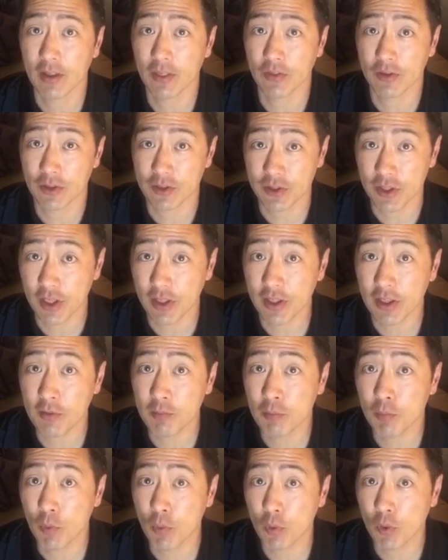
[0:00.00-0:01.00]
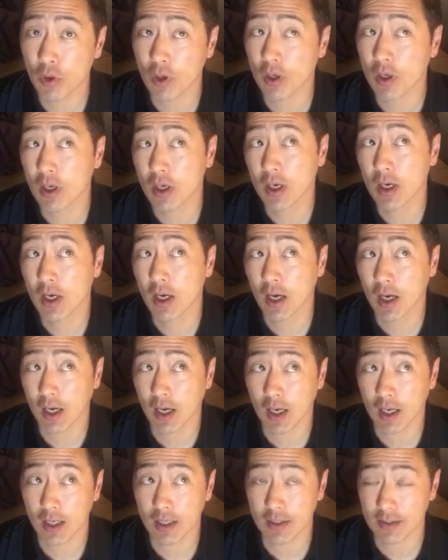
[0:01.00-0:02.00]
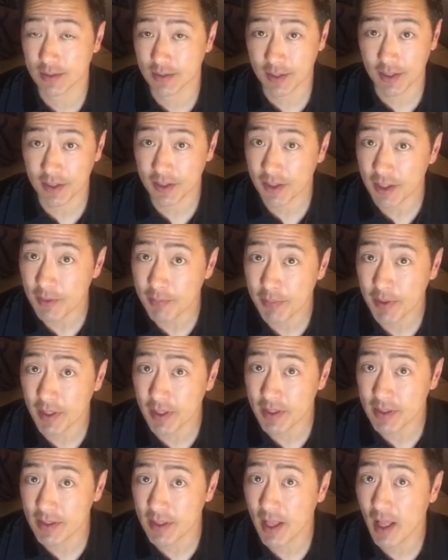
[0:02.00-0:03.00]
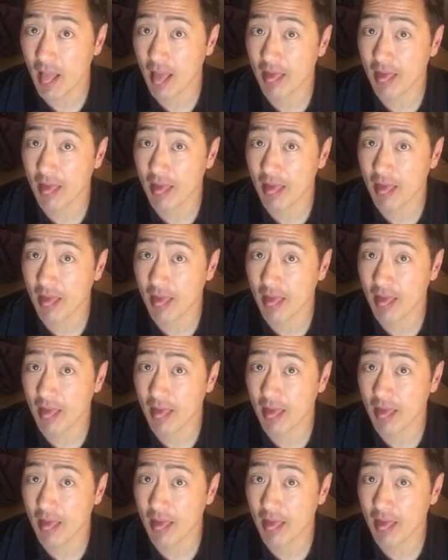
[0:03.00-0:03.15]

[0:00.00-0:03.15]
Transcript: There's nothing more uh, serendipitous